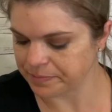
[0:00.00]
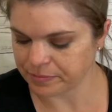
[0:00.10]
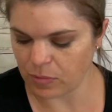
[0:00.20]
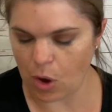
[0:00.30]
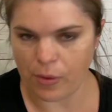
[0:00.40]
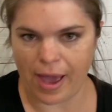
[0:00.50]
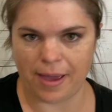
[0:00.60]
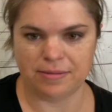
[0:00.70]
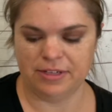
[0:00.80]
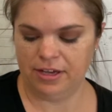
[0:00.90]
Okay,
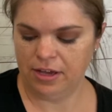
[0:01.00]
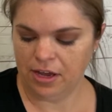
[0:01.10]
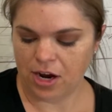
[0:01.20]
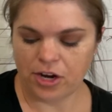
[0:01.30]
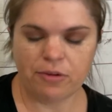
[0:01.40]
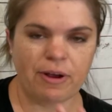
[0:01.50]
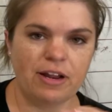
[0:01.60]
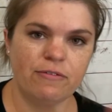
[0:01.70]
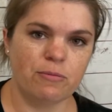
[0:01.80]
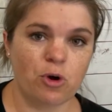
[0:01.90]
are you ready
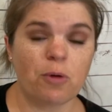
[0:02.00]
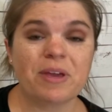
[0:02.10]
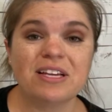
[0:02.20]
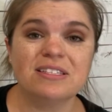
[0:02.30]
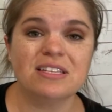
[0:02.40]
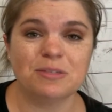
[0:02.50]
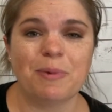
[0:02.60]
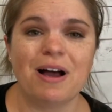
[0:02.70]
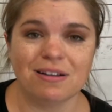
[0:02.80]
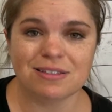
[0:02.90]
for more? Because this
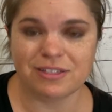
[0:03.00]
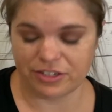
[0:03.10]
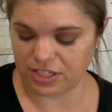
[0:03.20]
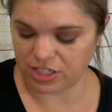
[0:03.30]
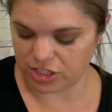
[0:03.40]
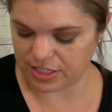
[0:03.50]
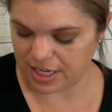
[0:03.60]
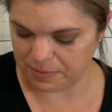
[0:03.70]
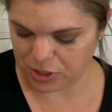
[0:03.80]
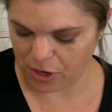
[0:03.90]
box, seriously, just
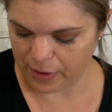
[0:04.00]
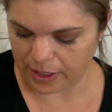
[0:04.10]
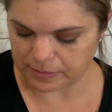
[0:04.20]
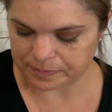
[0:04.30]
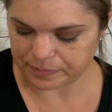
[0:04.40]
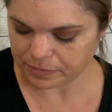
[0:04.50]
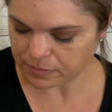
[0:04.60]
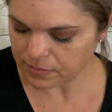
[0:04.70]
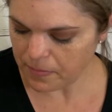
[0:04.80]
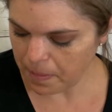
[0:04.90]
keeps going.
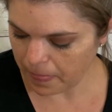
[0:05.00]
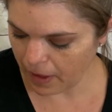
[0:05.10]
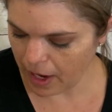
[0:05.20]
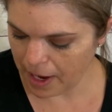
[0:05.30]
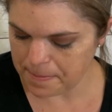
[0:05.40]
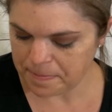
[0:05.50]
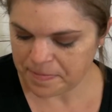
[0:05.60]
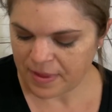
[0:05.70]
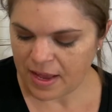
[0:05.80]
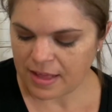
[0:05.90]
Okay,
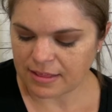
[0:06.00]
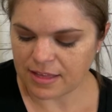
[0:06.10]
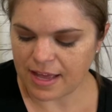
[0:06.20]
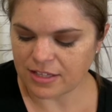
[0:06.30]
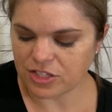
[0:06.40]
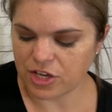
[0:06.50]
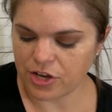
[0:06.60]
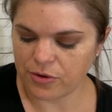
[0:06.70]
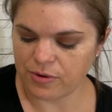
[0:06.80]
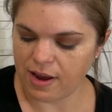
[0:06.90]
let's
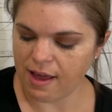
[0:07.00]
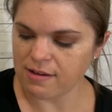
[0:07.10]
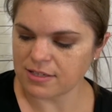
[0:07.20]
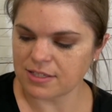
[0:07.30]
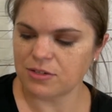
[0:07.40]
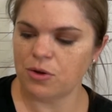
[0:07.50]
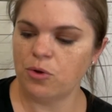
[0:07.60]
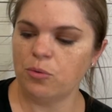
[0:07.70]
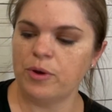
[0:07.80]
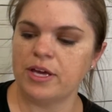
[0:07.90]
go next
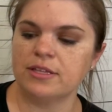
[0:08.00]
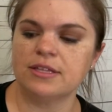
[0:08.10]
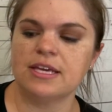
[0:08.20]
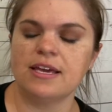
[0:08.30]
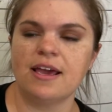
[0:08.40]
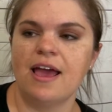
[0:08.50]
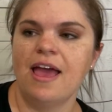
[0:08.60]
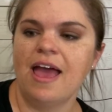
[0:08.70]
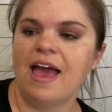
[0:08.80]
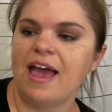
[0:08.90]
with the
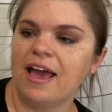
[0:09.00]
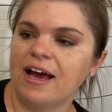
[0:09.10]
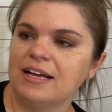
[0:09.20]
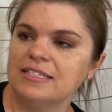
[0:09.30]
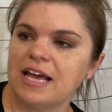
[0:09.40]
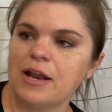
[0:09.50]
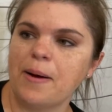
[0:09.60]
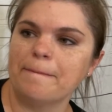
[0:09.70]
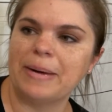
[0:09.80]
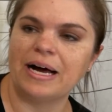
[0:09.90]
hand
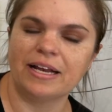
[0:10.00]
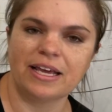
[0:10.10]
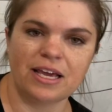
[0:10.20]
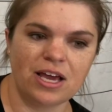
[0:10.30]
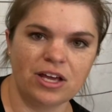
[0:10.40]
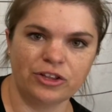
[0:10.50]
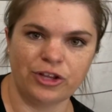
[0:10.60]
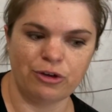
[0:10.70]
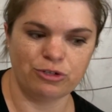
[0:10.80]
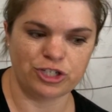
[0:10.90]
and body
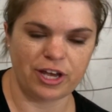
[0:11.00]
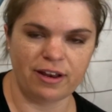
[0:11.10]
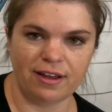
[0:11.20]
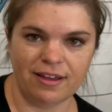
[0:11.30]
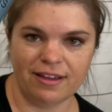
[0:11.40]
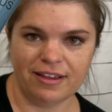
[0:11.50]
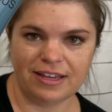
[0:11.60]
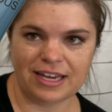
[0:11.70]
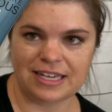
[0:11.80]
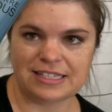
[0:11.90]
lotion. You
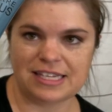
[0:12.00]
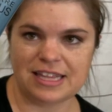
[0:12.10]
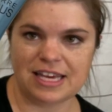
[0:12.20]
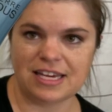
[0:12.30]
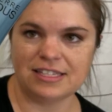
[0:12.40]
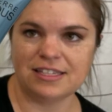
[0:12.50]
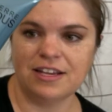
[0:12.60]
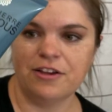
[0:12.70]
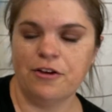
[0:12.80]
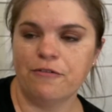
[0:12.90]
guys see this?
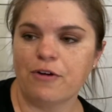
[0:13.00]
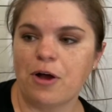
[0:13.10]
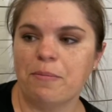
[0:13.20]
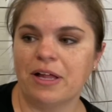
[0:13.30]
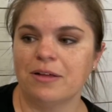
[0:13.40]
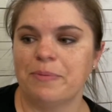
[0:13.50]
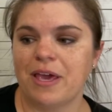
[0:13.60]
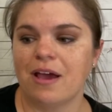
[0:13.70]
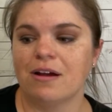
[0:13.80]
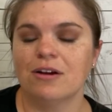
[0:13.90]
From
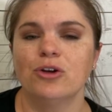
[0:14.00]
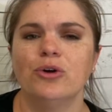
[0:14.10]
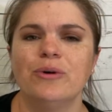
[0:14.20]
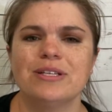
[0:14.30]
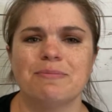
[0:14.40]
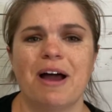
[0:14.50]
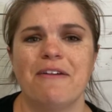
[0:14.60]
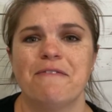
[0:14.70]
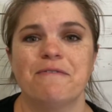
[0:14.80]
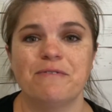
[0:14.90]
BellaPierre, who is my
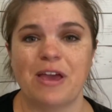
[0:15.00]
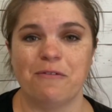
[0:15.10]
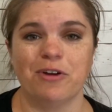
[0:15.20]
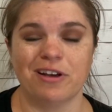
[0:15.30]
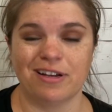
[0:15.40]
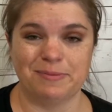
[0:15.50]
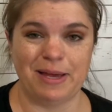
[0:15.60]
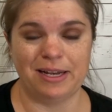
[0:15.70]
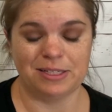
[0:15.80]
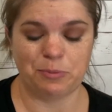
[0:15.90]
favorite
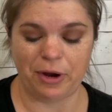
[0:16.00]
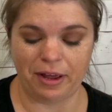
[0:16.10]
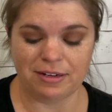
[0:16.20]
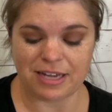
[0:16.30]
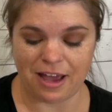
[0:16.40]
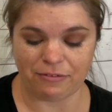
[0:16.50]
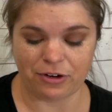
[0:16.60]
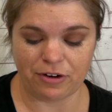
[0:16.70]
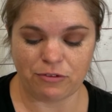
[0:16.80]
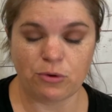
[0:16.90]
cosmetics brand ever.
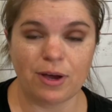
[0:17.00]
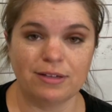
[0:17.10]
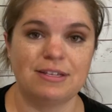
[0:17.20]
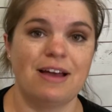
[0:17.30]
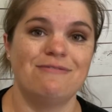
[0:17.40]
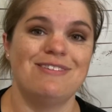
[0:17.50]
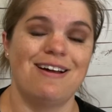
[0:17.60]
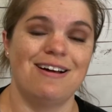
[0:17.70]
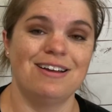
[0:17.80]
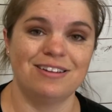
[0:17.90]
If you guys have
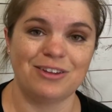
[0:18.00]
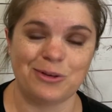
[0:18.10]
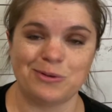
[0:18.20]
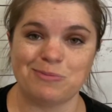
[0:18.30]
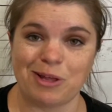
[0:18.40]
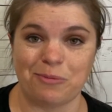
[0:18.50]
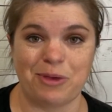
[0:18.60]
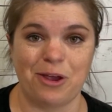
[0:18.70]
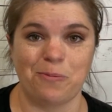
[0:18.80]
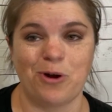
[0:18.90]
not used
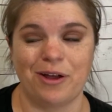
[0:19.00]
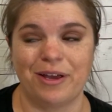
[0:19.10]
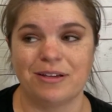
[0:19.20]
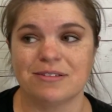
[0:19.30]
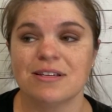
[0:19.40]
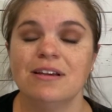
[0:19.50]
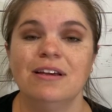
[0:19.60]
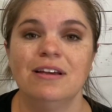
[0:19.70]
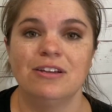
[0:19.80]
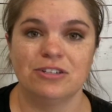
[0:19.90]
BellaPierre products,
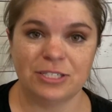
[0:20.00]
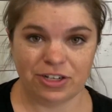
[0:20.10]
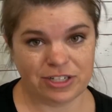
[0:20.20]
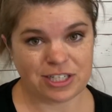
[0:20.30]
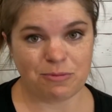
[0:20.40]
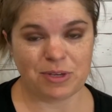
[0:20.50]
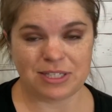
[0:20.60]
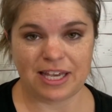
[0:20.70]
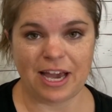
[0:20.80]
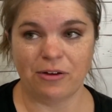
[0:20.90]
you're seriously
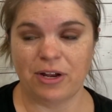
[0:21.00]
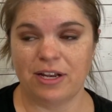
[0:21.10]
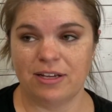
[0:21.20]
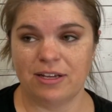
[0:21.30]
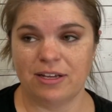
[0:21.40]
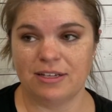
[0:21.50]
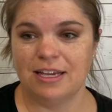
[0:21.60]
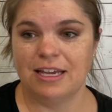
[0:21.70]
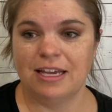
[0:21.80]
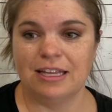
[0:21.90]
missing out. It is
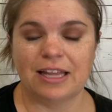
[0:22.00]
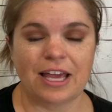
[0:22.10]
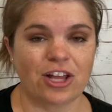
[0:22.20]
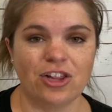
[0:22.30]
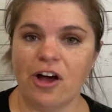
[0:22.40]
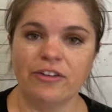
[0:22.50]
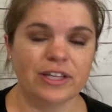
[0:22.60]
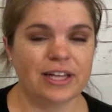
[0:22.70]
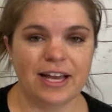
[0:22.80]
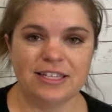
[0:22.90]
like along the
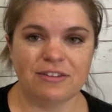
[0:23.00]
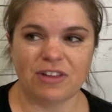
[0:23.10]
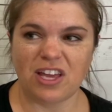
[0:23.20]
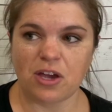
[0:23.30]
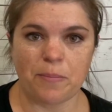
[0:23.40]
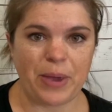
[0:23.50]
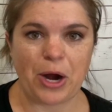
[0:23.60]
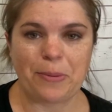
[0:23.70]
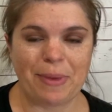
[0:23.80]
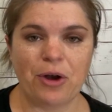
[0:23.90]
lines of like
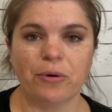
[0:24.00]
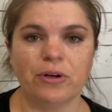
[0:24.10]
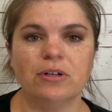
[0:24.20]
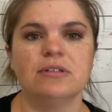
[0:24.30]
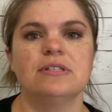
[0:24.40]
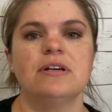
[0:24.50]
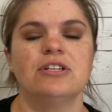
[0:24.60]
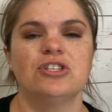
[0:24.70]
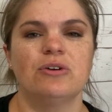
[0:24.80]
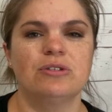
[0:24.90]
Bare Minerals,
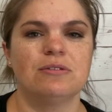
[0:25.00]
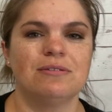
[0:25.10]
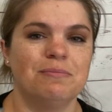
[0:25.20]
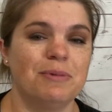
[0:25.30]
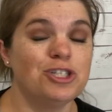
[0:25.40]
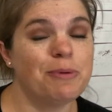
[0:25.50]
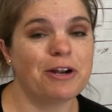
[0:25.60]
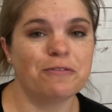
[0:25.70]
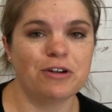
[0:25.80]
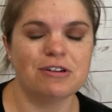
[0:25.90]
so it's much
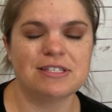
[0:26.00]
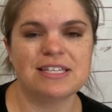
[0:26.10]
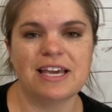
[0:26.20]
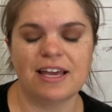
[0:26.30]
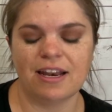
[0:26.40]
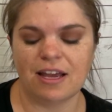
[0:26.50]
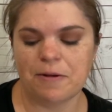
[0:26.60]
better for your skin.